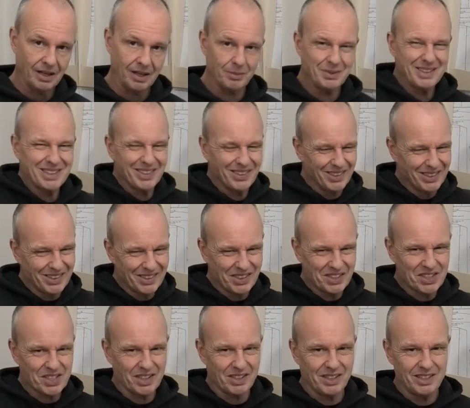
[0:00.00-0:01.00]
I mean, it's on the
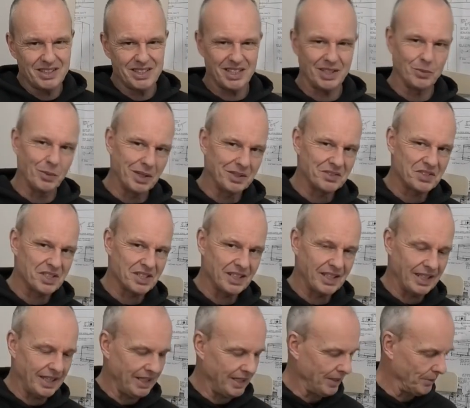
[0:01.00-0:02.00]
underside, so you won't see
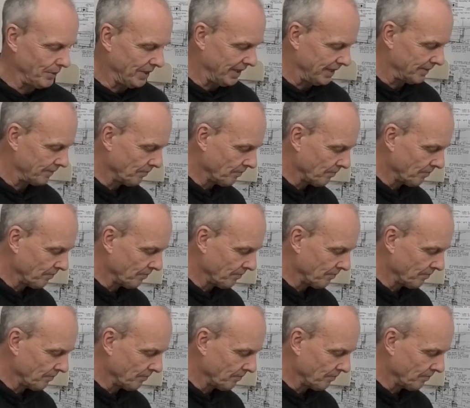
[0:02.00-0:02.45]
it anyway.